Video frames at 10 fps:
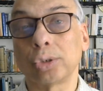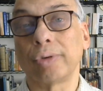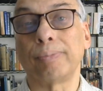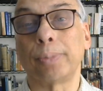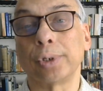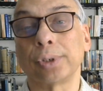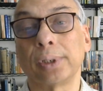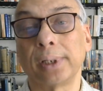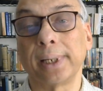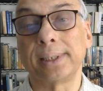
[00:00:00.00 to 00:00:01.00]
of
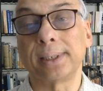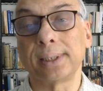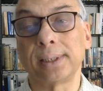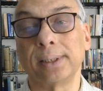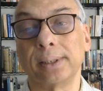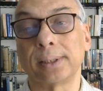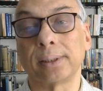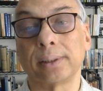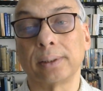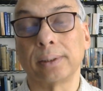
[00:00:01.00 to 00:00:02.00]
personal
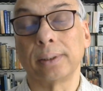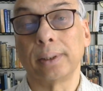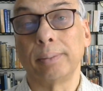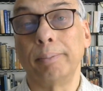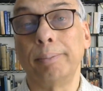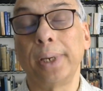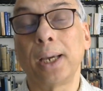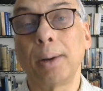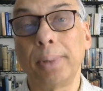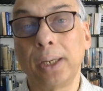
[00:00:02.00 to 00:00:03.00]
existence
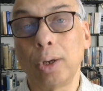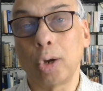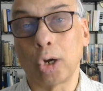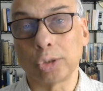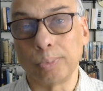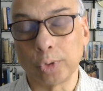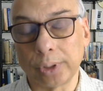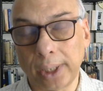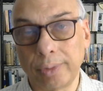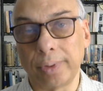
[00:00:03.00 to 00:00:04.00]
becoming
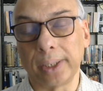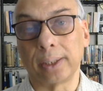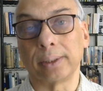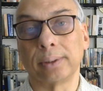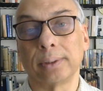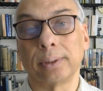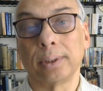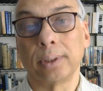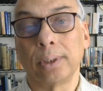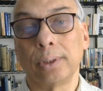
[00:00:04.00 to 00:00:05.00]
cosmocentric.
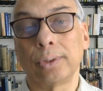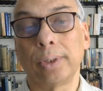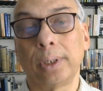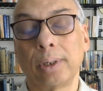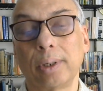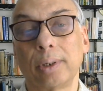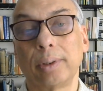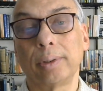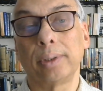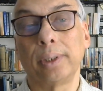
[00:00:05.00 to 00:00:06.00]
So
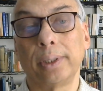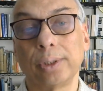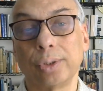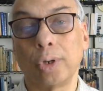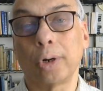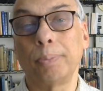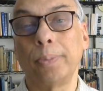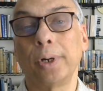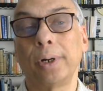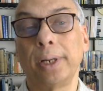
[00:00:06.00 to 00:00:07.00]
here it is not
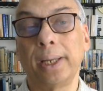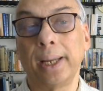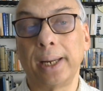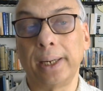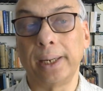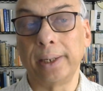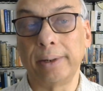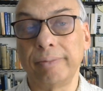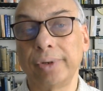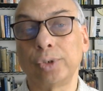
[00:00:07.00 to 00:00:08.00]
merely an
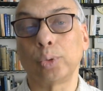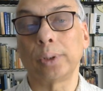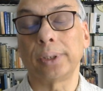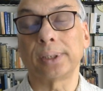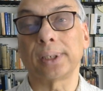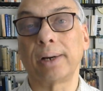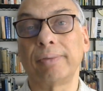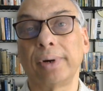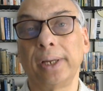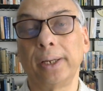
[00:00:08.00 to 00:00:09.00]
individual
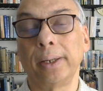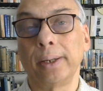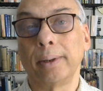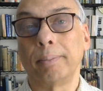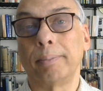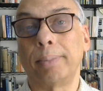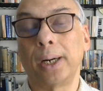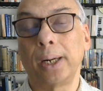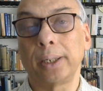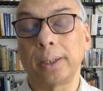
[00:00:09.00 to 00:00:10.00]
discovery,
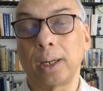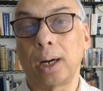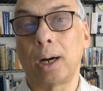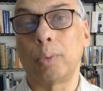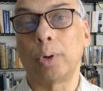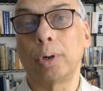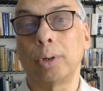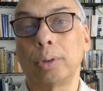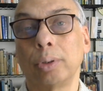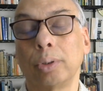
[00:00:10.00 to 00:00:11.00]
but
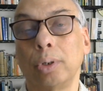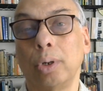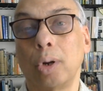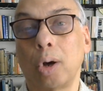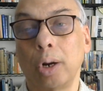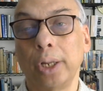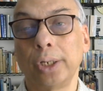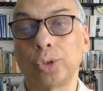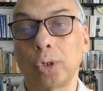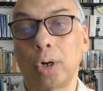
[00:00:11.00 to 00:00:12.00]
our
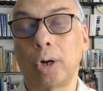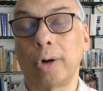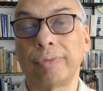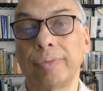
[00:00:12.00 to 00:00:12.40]
knowledge of